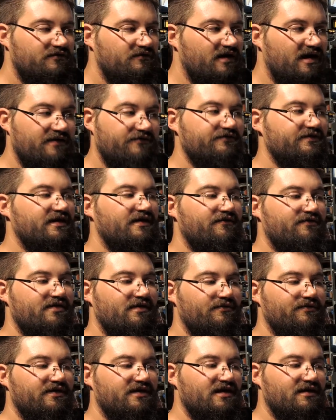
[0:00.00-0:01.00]
you have to have
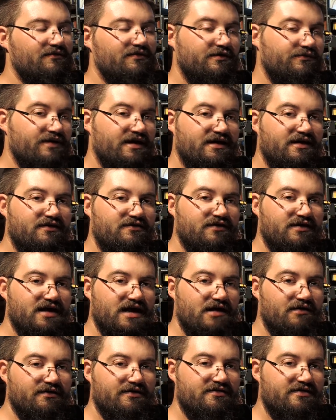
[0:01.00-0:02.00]
something coming back in the
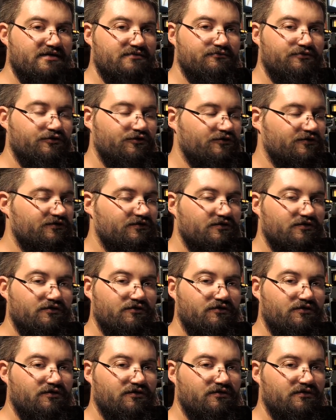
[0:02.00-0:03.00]
RX in port,
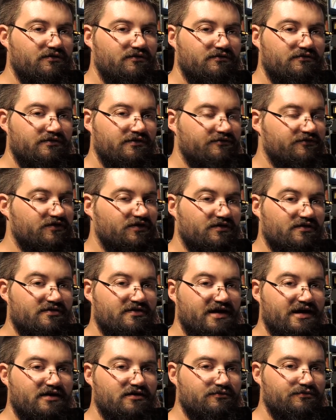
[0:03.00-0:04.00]
or you've got to
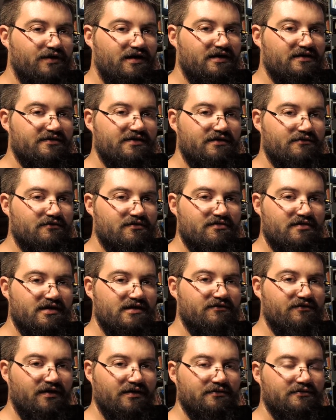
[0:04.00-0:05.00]
say goodbye to that
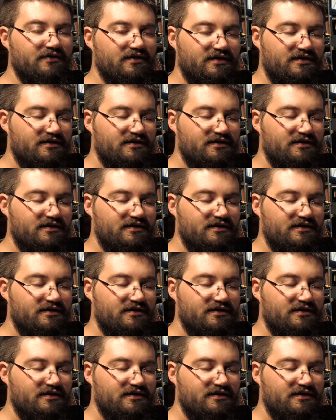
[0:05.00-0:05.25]
receiver.